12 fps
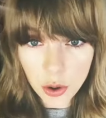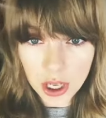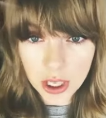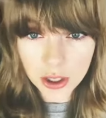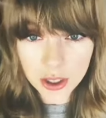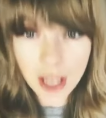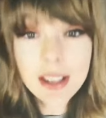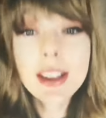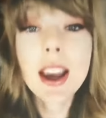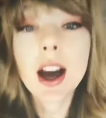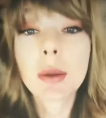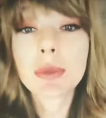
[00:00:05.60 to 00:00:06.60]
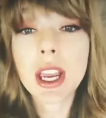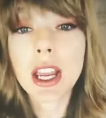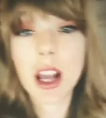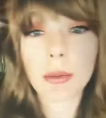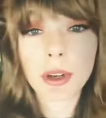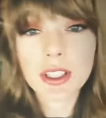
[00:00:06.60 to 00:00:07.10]
So, in your 10 day
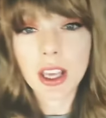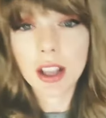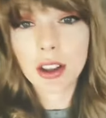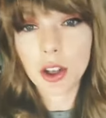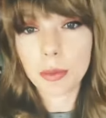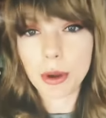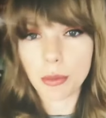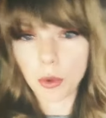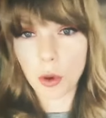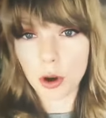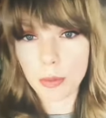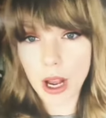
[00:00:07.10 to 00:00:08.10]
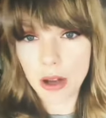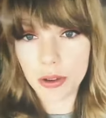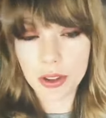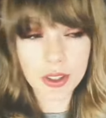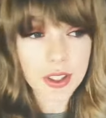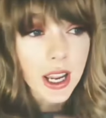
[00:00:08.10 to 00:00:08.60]
update, I'm going to tell you a little bit more
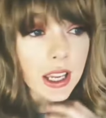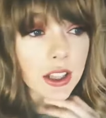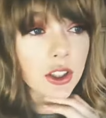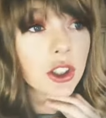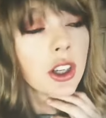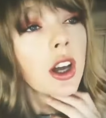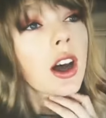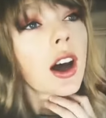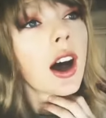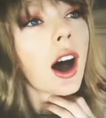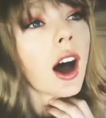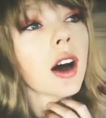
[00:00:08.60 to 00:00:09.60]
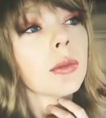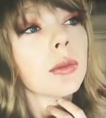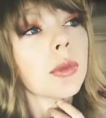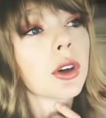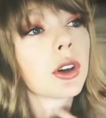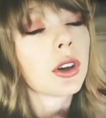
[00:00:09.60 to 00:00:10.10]
about the stage.
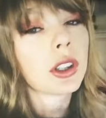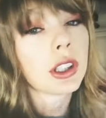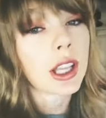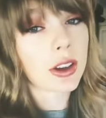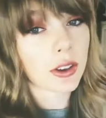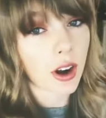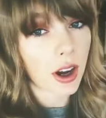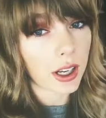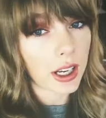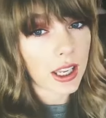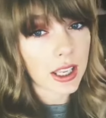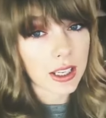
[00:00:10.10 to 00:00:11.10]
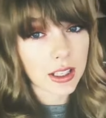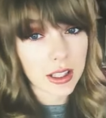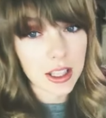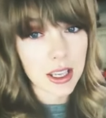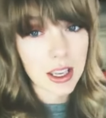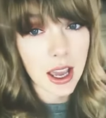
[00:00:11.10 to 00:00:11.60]
Um, later on in
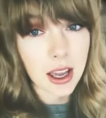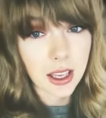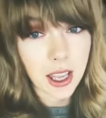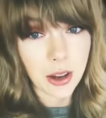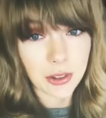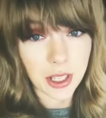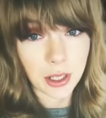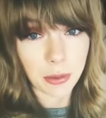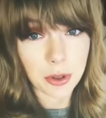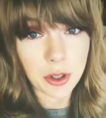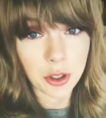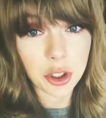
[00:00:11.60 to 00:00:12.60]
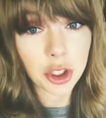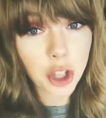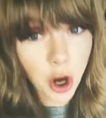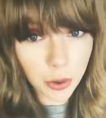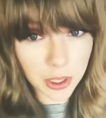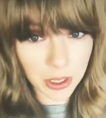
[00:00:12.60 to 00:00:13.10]
the countdown, I'm going to start
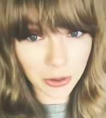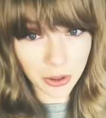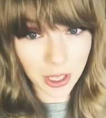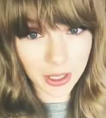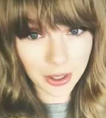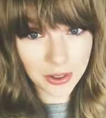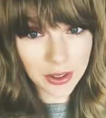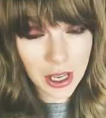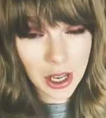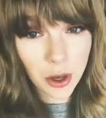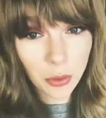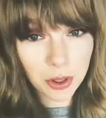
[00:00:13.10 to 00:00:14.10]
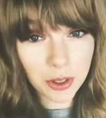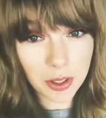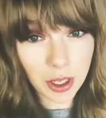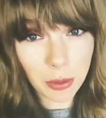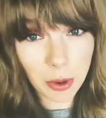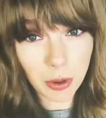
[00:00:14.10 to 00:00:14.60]
showing you things, which is
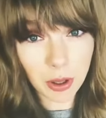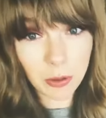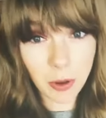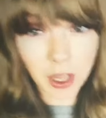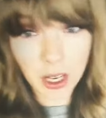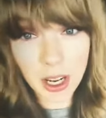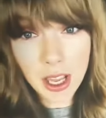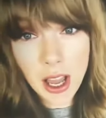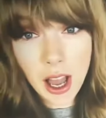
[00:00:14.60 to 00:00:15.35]
going to be really fun.